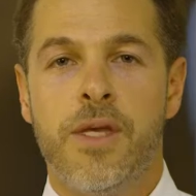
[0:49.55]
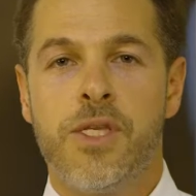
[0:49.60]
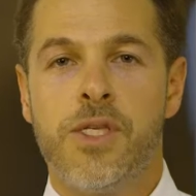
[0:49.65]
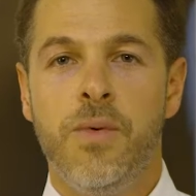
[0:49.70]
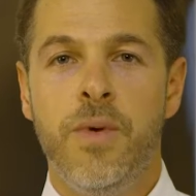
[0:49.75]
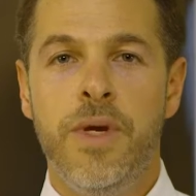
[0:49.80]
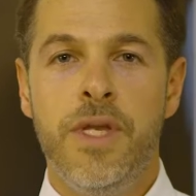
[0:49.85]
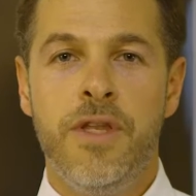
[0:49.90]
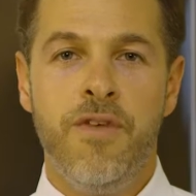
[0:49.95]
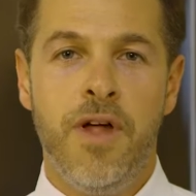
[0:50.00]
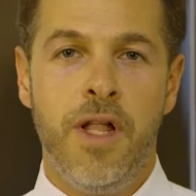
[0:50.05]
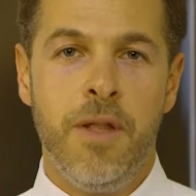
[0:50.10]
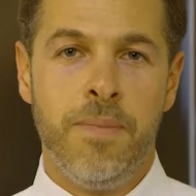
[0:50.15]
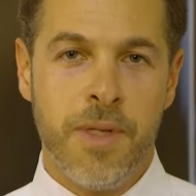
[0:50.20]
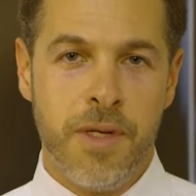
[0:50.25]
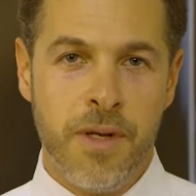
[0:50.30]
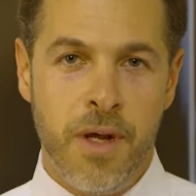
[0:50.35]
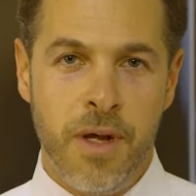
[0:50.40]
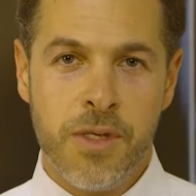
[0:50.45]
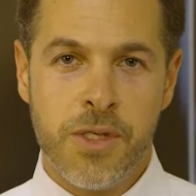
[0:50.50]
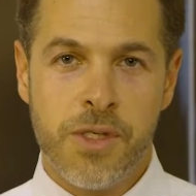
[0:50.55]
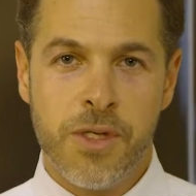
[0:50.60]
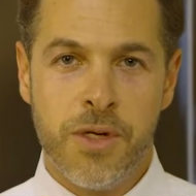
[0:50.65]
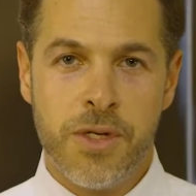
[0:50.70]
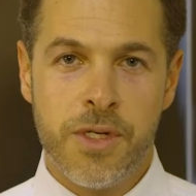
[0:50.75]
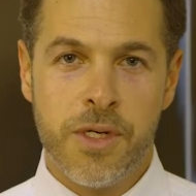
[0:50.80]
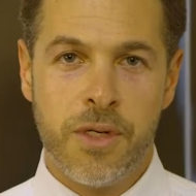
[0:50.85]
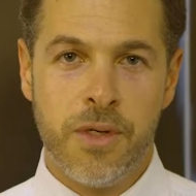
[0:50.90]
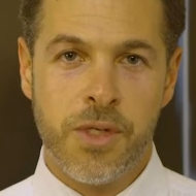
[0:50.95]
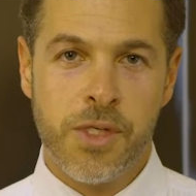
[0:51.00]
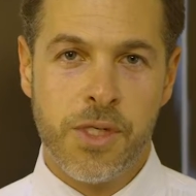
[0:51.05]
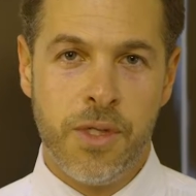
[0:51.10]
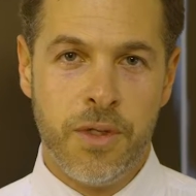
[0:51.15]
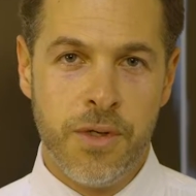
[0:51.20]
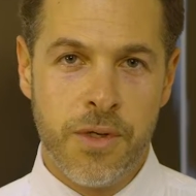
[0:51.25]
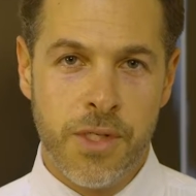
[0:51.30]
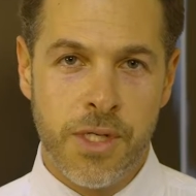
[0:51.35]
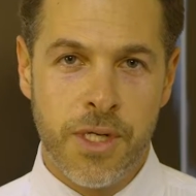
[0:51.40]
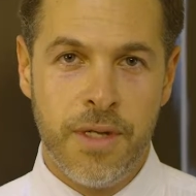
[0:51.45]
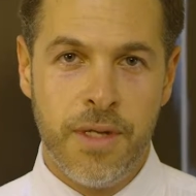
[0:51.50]
so we developed a non-surgical
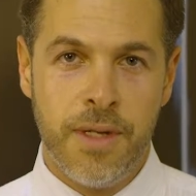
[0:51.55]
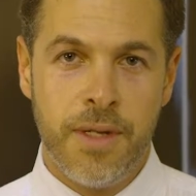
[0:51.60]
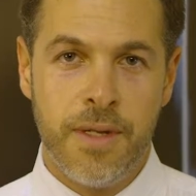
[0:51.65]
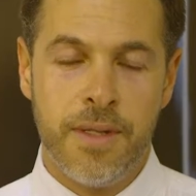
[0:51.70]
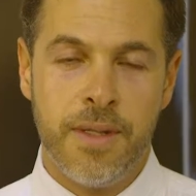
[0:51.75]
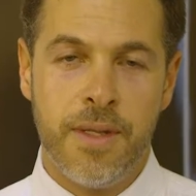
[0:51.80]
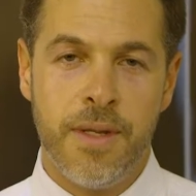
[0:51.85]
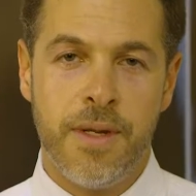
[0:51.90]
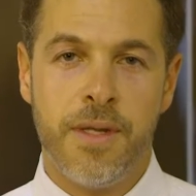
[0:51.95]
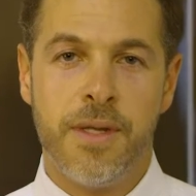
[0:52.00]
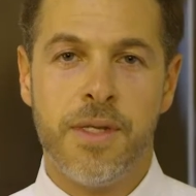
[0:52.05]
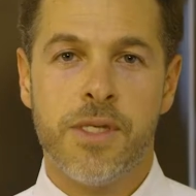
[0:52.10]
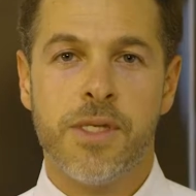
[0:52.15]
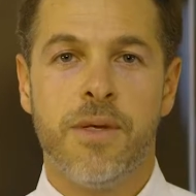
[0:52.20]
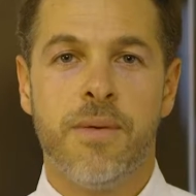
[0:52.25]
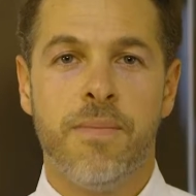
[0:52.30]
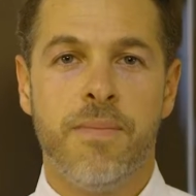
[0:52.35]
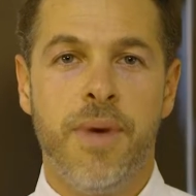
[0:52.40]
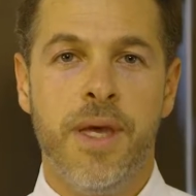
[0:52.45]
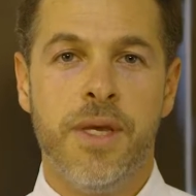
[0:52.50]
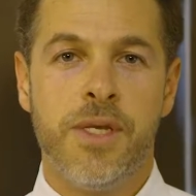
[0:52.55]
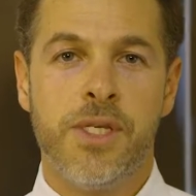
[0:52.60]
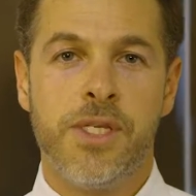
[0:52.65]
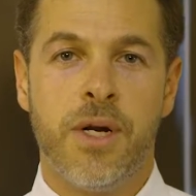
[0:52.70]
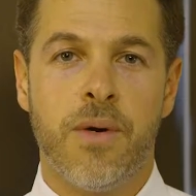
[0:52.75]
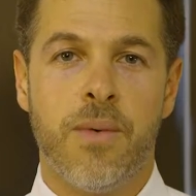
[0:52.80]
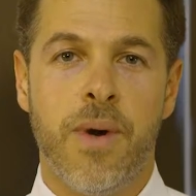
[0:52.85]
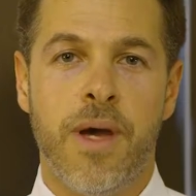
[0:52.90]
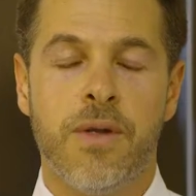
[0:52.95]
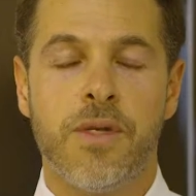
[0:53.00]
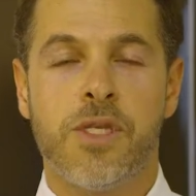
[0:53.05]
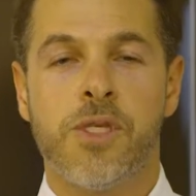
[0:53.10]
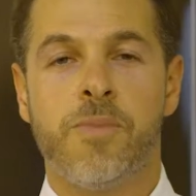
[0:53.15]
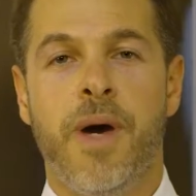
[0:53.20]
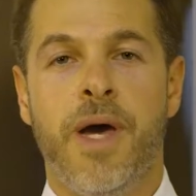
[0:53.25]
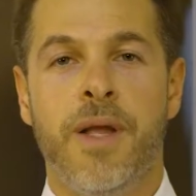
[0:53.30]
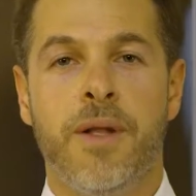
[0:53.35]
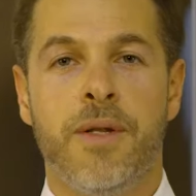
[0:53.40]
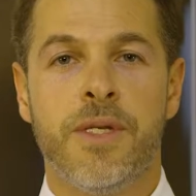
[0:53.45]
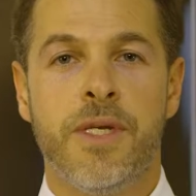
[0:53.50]
solution that is based around
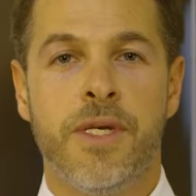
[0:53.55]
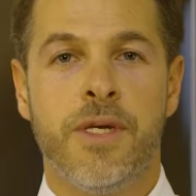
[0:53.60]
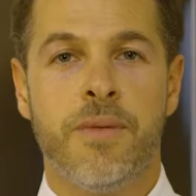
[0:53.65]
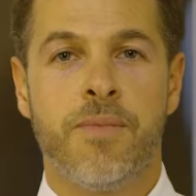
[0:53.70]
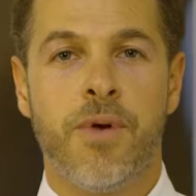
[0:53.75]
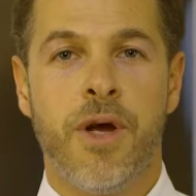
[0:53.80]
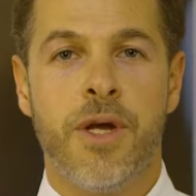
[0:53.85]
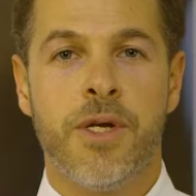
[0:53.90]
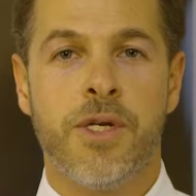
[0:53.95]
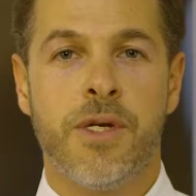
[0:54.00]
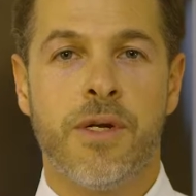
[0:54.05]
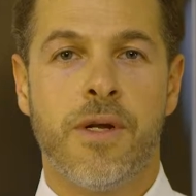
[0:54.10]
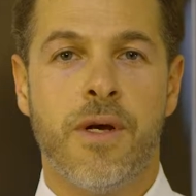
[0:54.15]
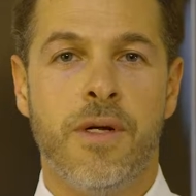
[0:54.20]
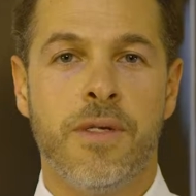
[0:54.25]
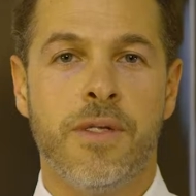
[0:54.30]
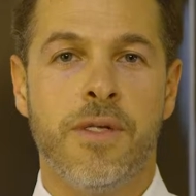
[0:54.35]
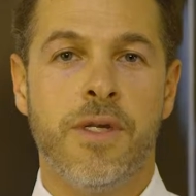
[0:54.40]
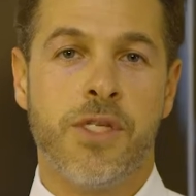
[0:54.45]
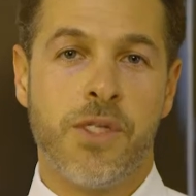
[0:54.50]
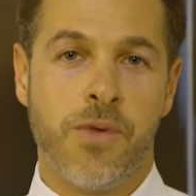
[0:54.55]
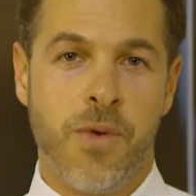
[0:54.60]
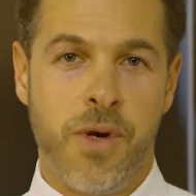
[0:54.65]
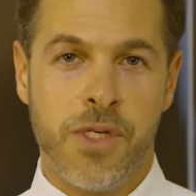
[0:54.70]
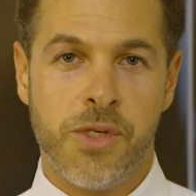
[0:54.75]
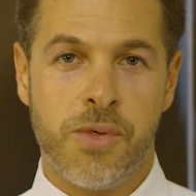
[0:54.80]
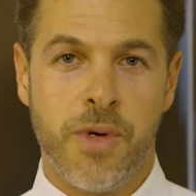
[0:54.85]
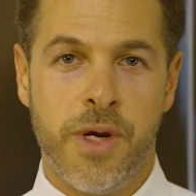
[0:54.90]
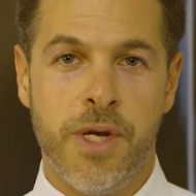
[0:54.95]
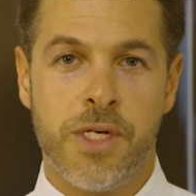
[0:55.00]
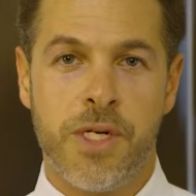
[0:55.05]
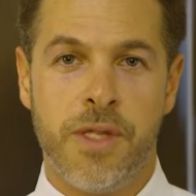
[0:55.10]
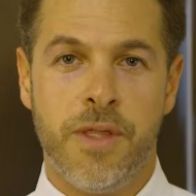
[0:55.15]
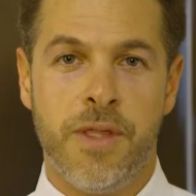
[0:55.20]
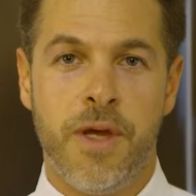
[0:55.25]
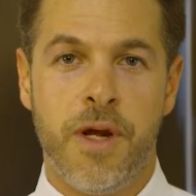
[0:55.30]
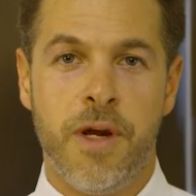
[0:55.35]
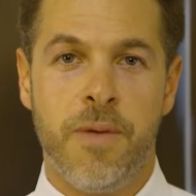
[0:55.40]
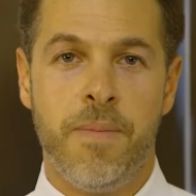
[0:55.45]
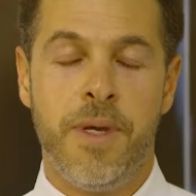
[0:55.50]
spinal decompression called disc restoration
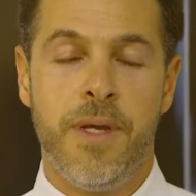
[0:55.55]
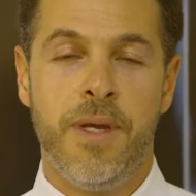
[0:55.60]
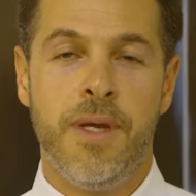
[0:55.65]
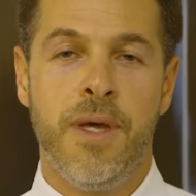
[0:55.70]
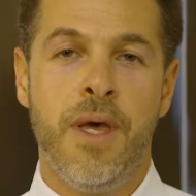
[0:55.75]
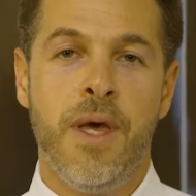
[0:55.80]
therapy.